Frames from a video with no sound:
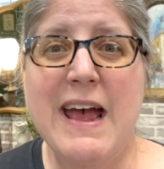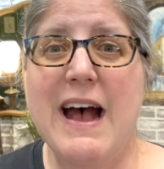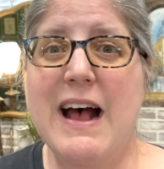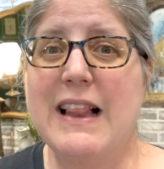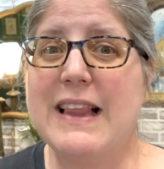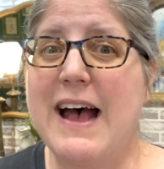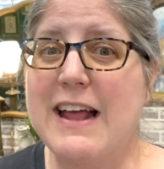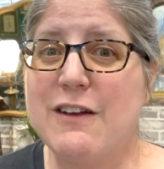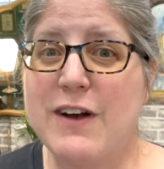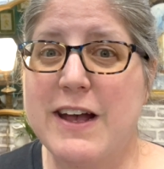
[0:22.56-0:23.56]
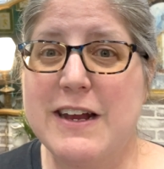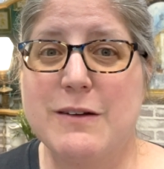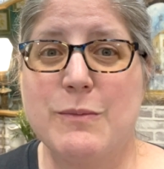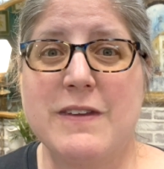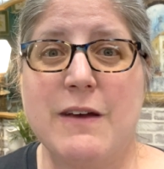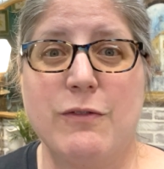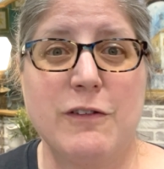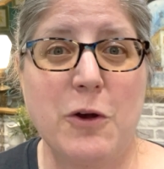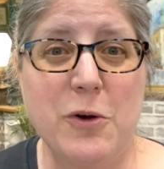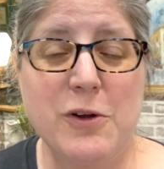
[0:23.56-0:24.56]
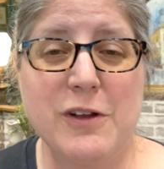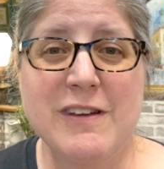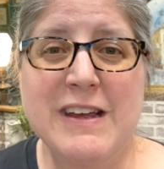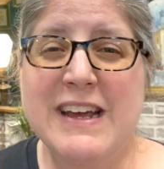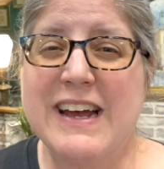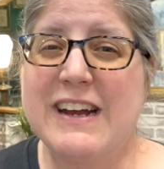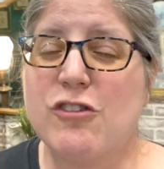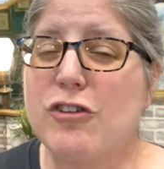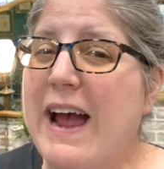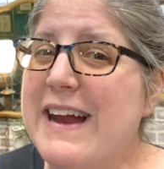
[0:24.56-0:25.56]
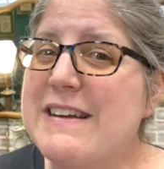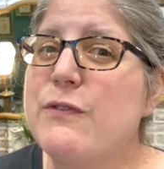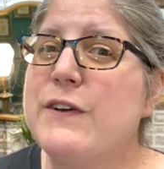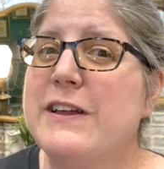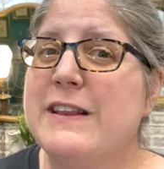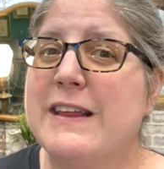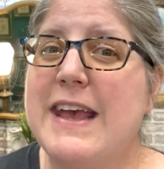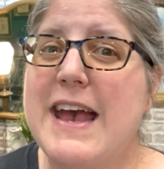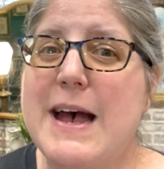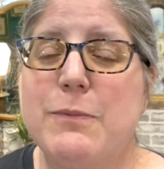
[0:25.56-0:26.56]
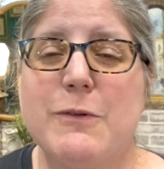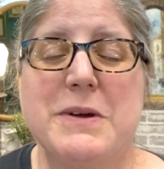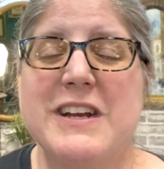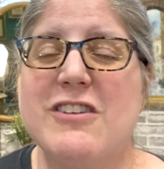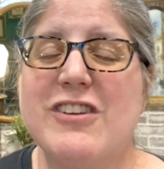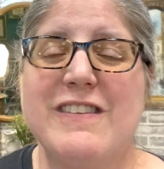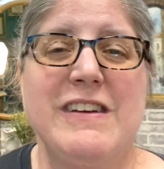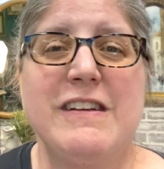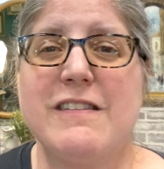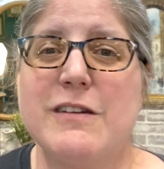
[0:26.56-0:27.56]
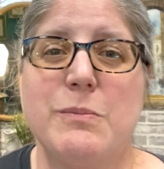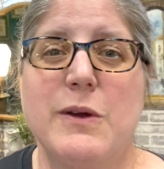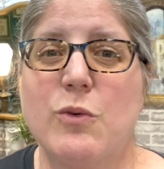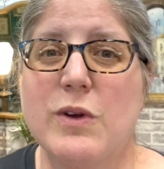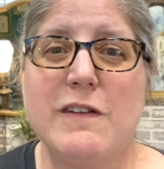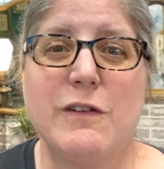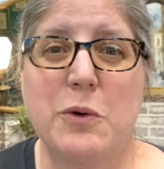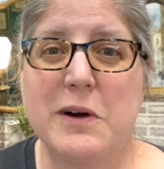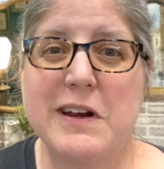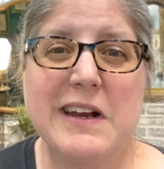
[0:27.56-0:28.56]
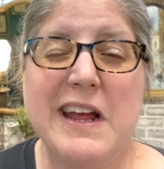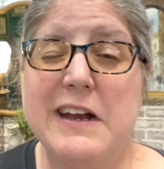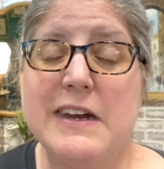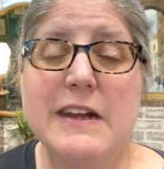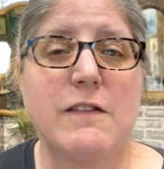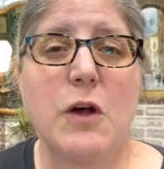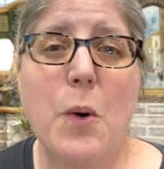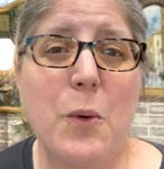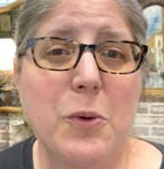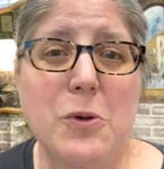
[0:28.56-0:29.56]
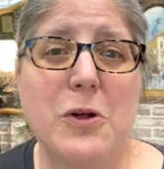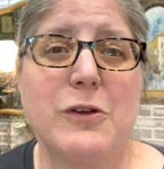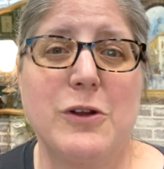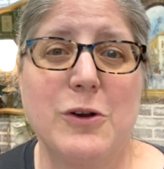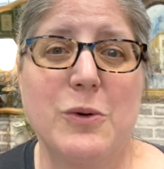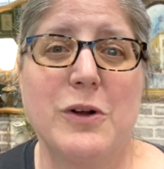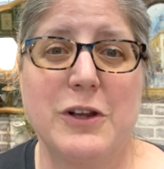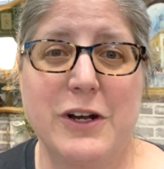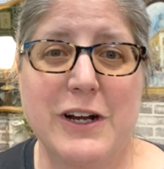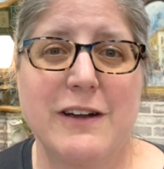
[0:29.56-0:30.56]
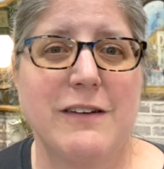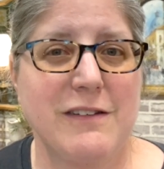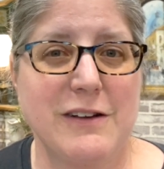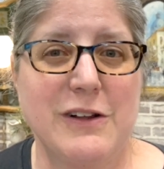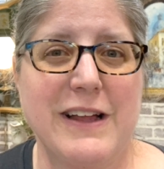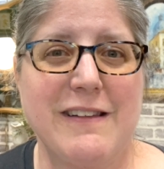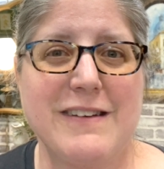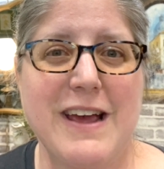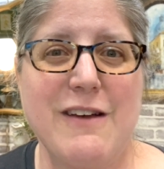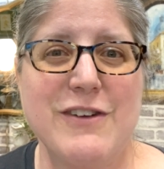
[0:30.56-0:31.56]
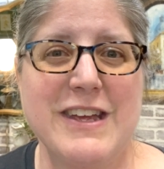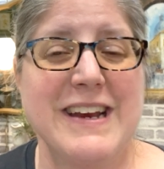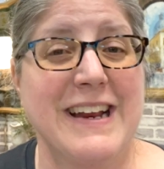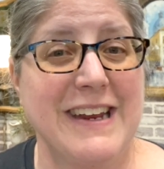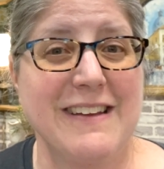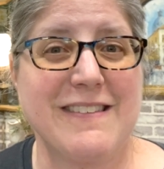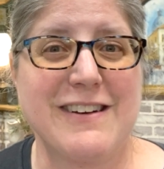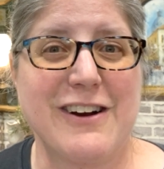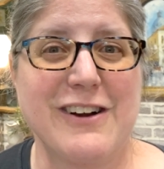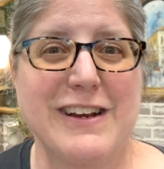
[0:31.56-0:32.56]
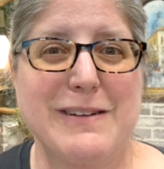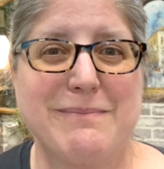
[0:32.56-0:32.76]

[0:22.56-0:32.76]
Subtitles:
A lot of items have sold. I tried to fill in the gaps, but it just needs to be resorted and needs a whole new look. So let's dive in and get started.